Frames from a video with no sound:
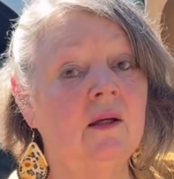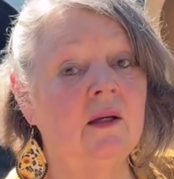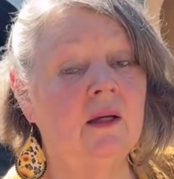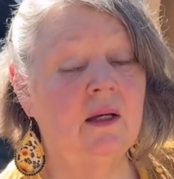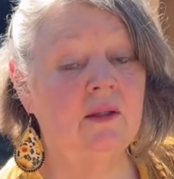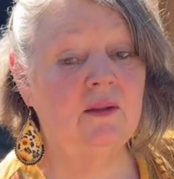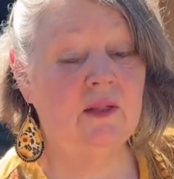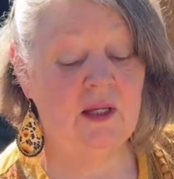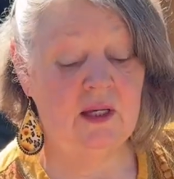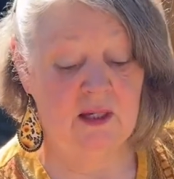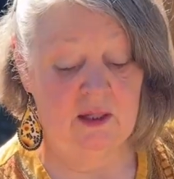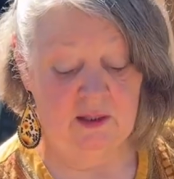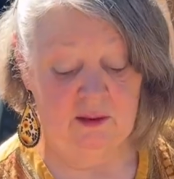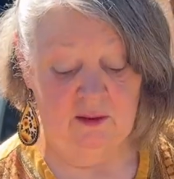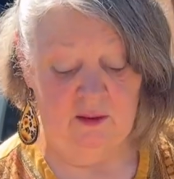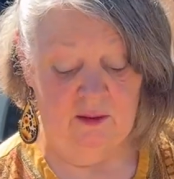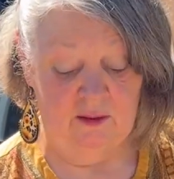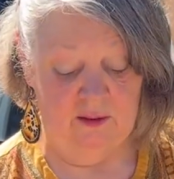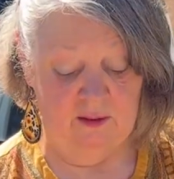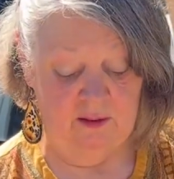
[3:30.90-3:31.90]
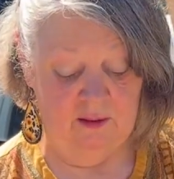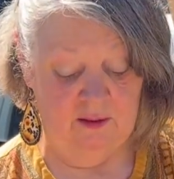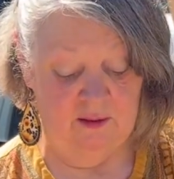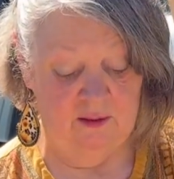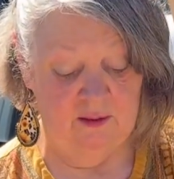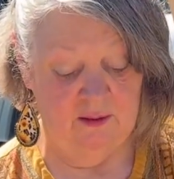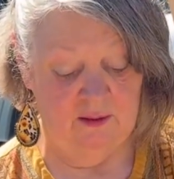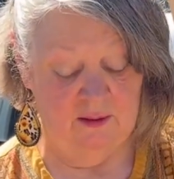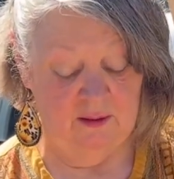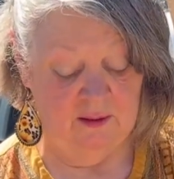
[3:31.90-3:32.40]
And then,
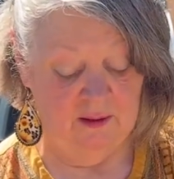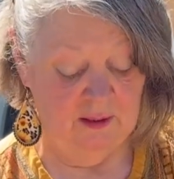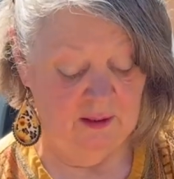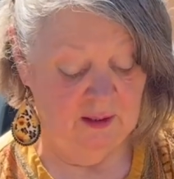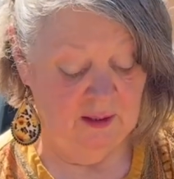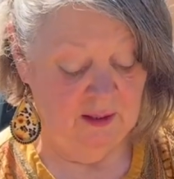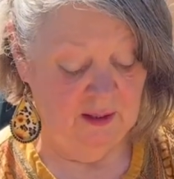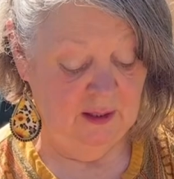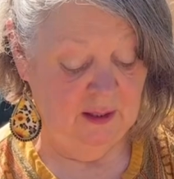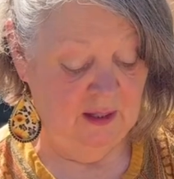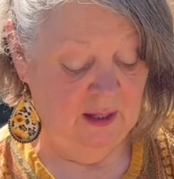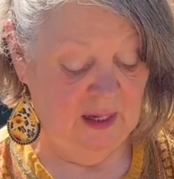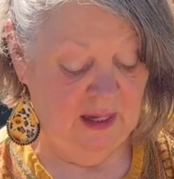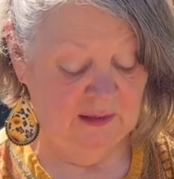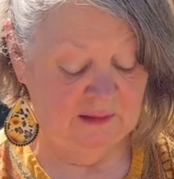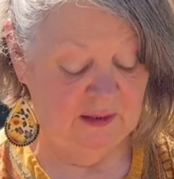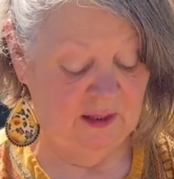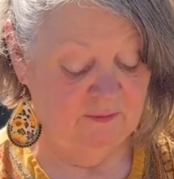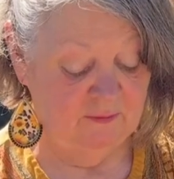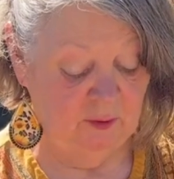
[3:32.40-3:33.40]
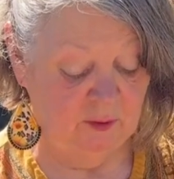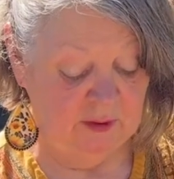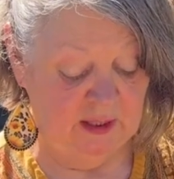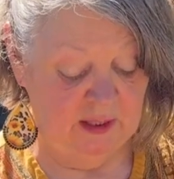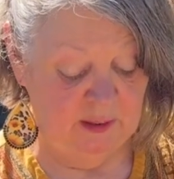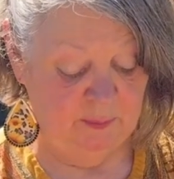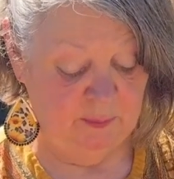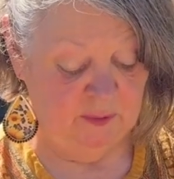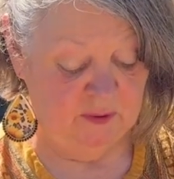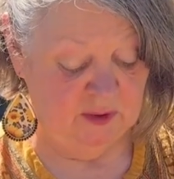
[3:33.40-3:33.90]
I love old
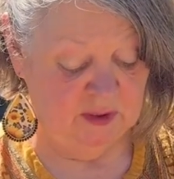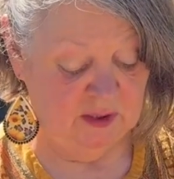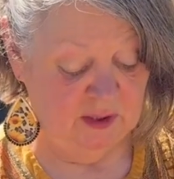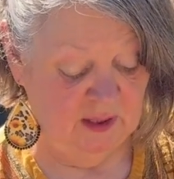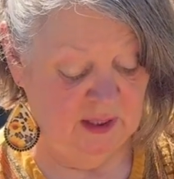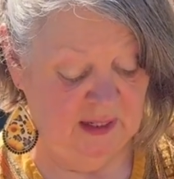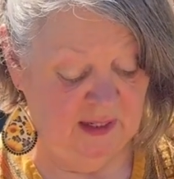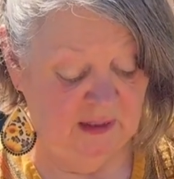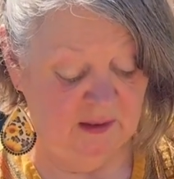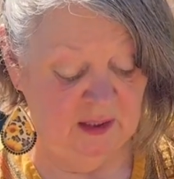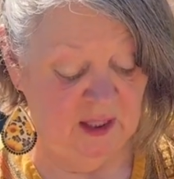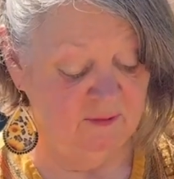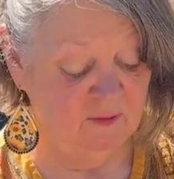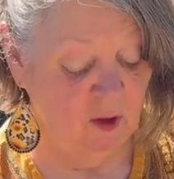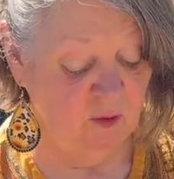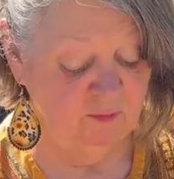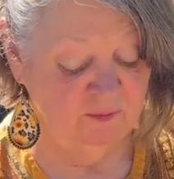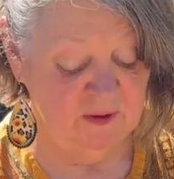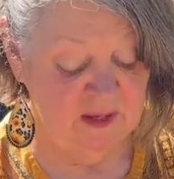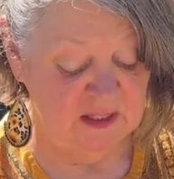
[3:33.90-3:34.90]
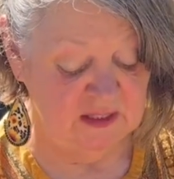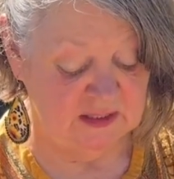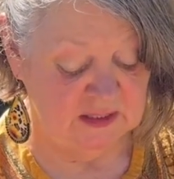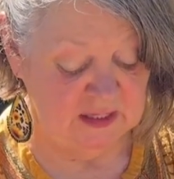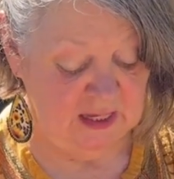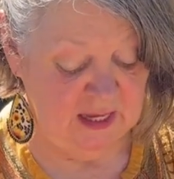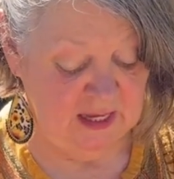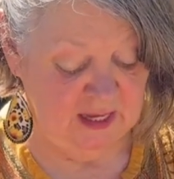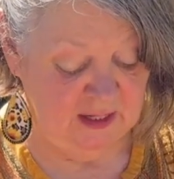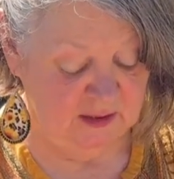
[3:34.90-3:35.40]
aprons, and I love old feed
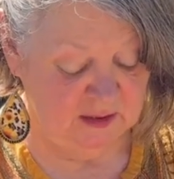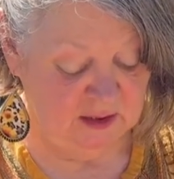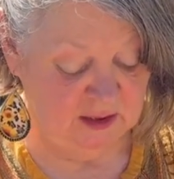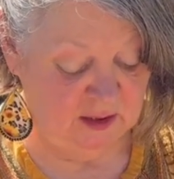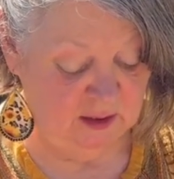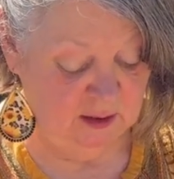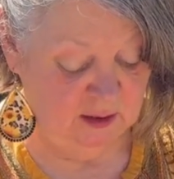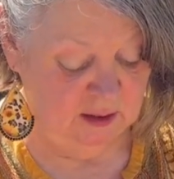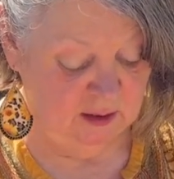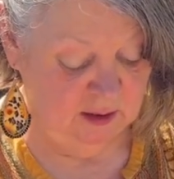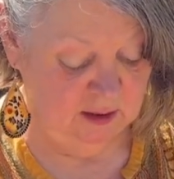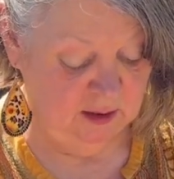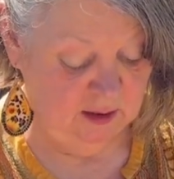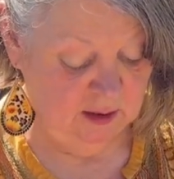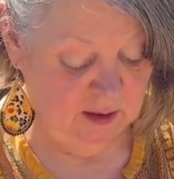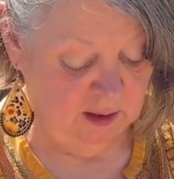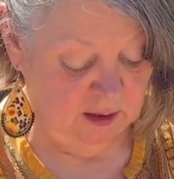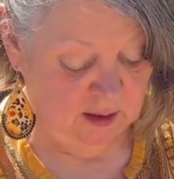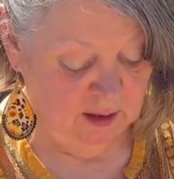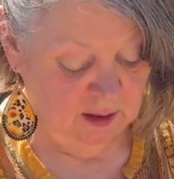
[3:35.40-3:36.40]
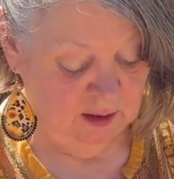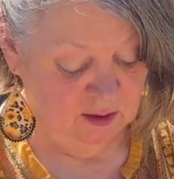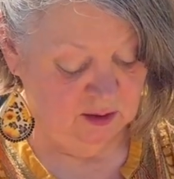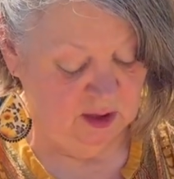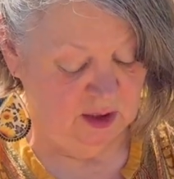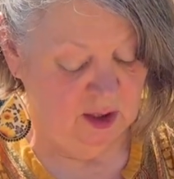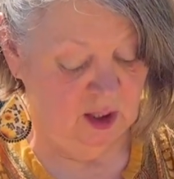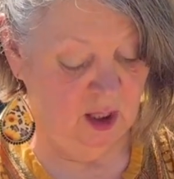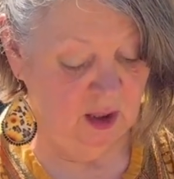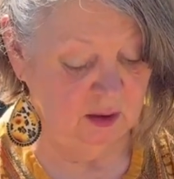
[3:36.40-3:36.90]
sacks.
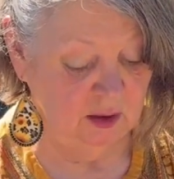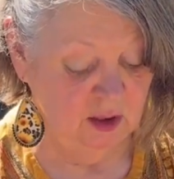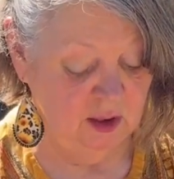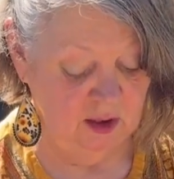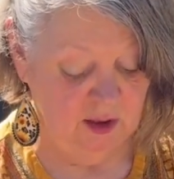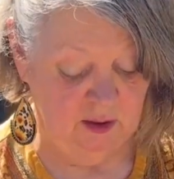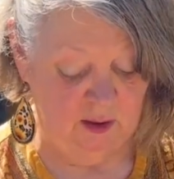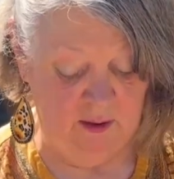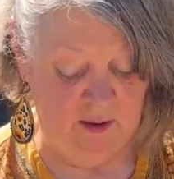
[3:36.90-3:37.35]
So y'all look.